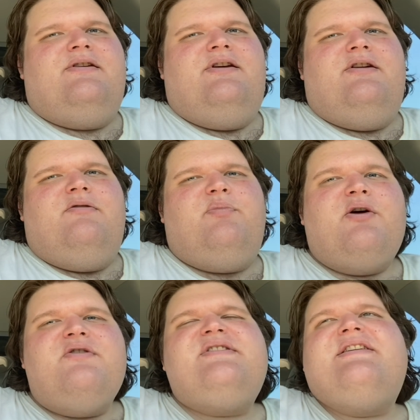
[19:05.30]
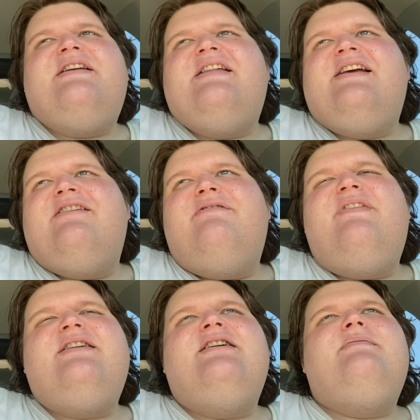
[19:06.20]
you know, personally
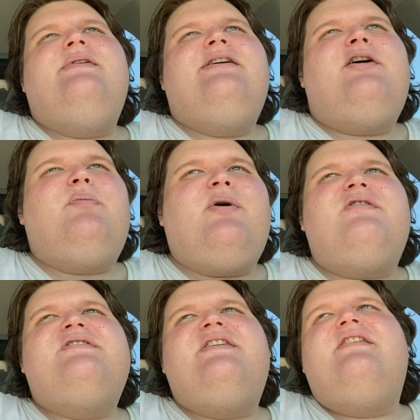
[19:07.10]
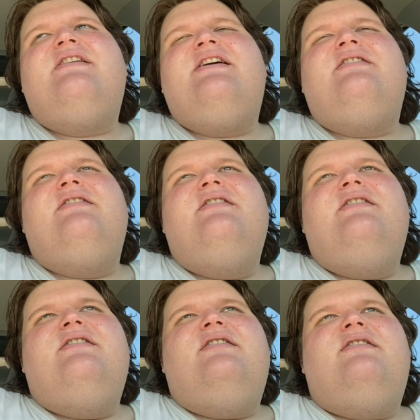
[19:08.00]
offended me or personally
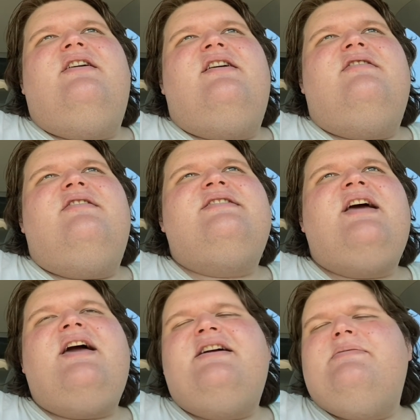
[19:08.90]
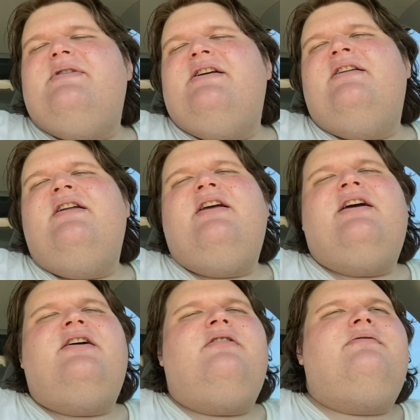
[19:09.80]
attacked me in any
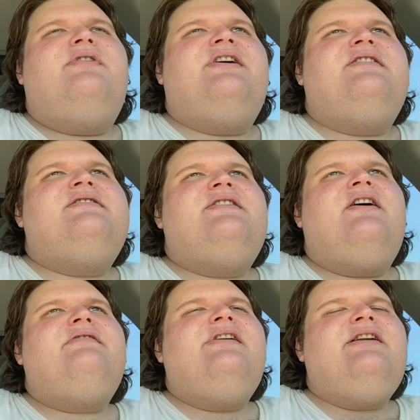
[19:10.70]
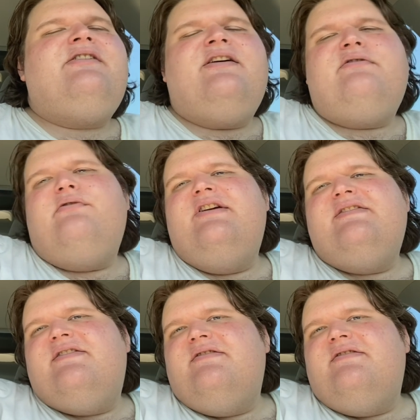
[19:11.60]
kind of way. So I really don't have a reason.